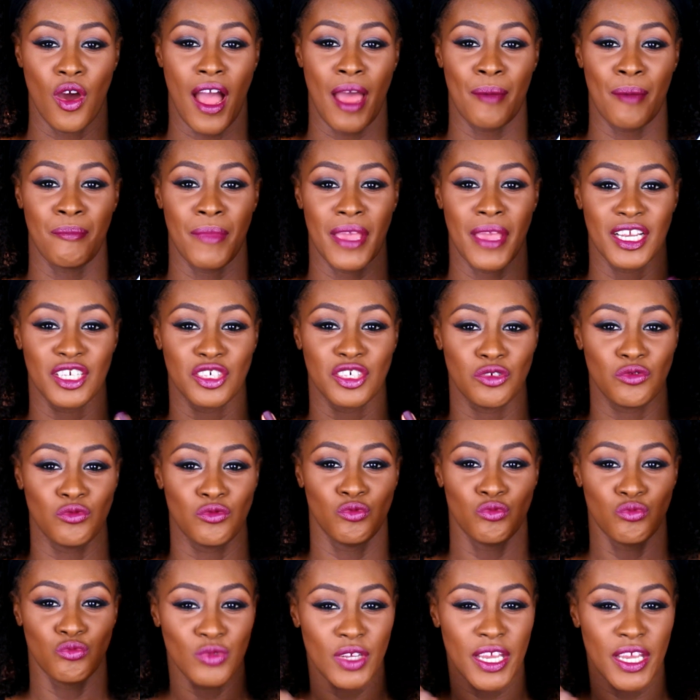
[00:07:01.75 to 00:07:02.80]
I make
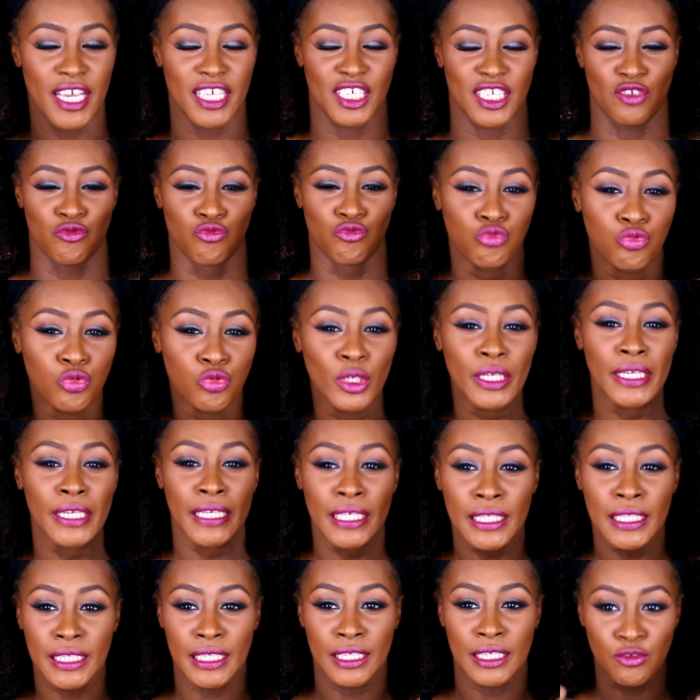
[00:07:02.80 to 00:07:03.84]
it's
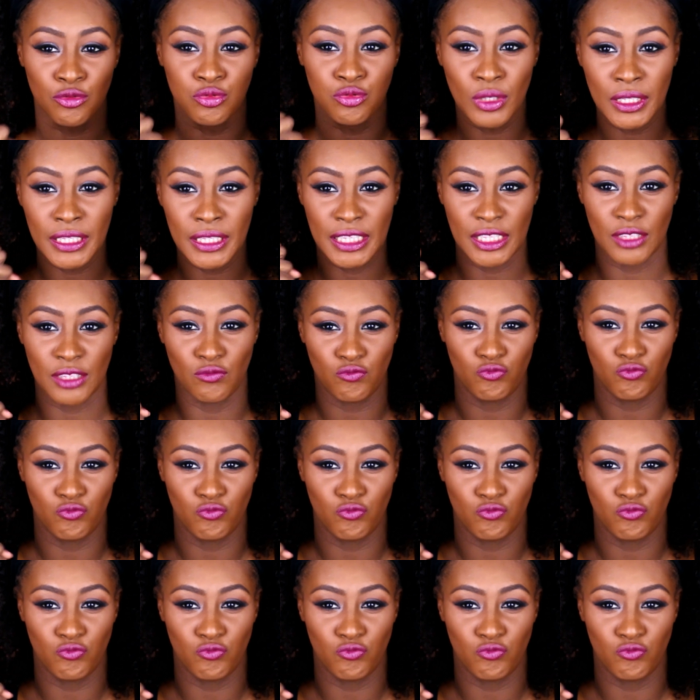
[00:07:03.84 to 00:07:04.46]
really, really